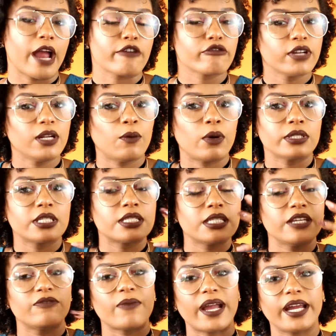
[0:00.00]
I really want to
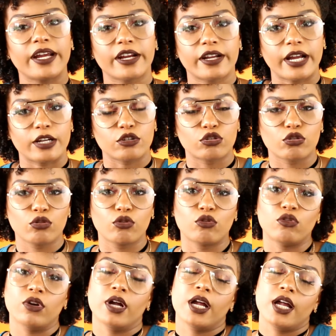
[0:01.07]
see if my hair can
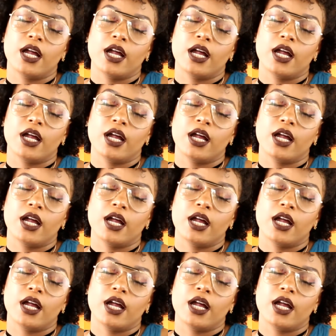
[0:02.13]
grow